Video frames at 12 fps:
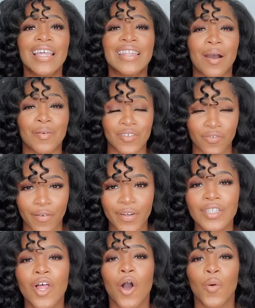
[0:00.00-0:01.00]
That was very
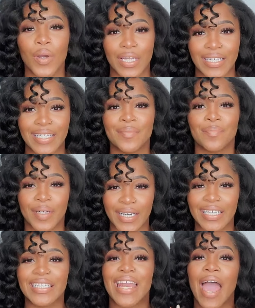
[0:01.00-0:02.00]
long-winded,
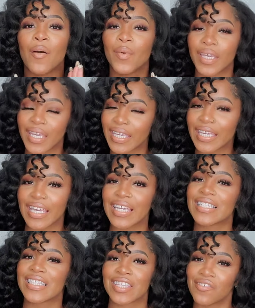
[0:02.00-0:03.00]
but now we can get
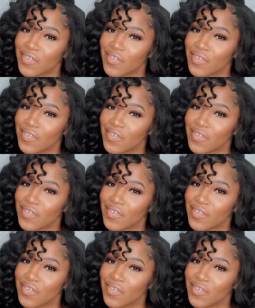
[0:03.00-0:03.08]
into the